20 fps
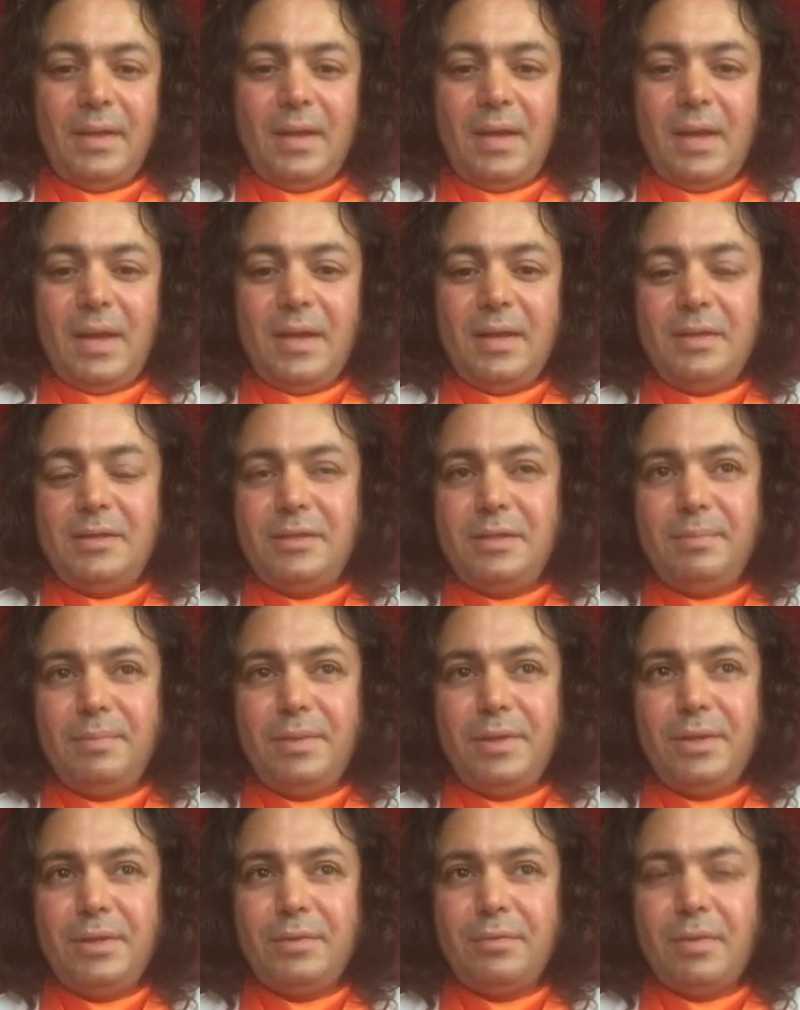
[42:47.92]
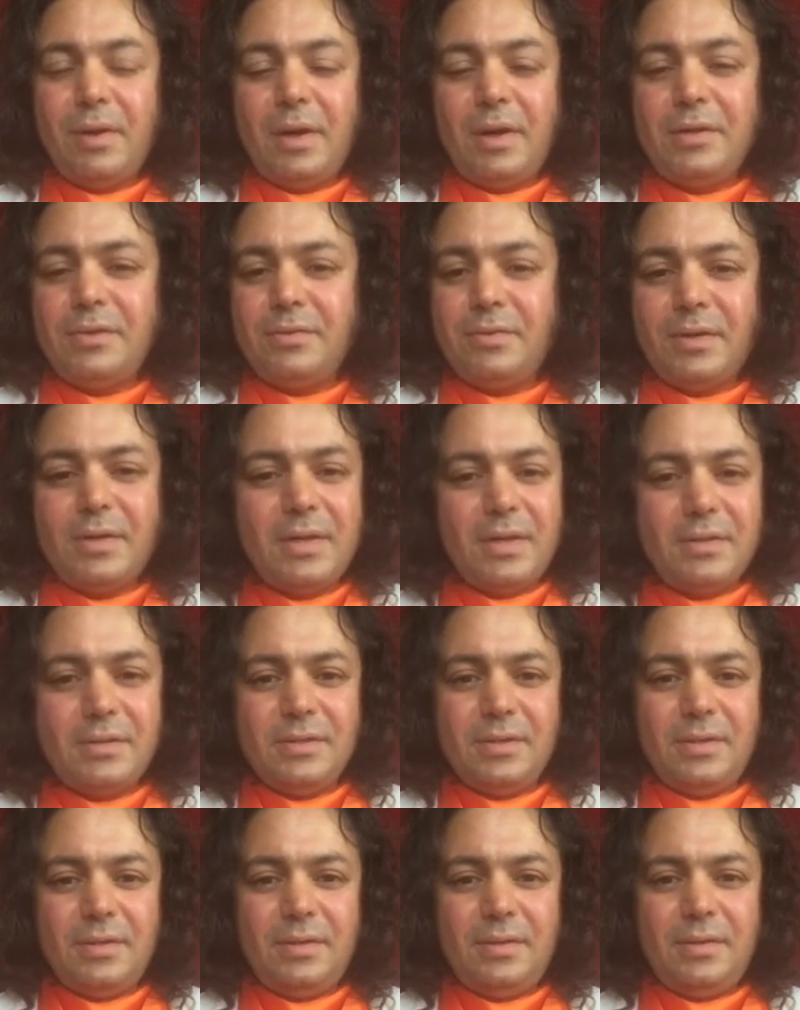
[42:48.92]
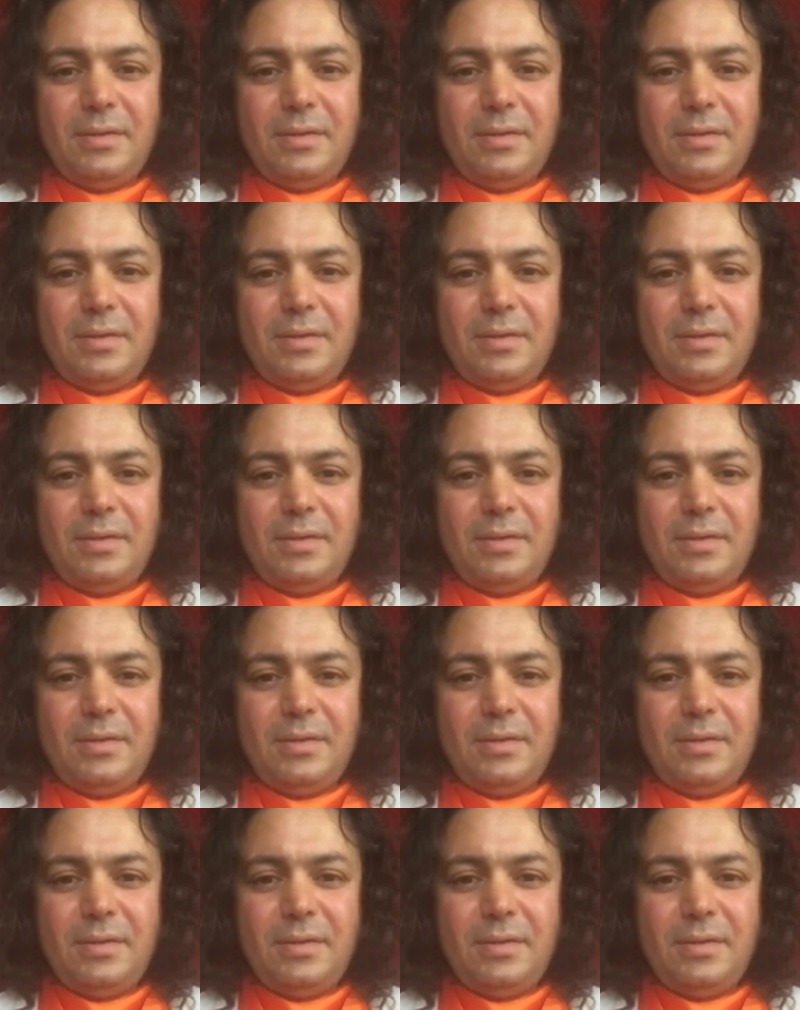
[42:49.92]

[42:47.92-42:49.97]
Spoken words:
And it simply requires your attention.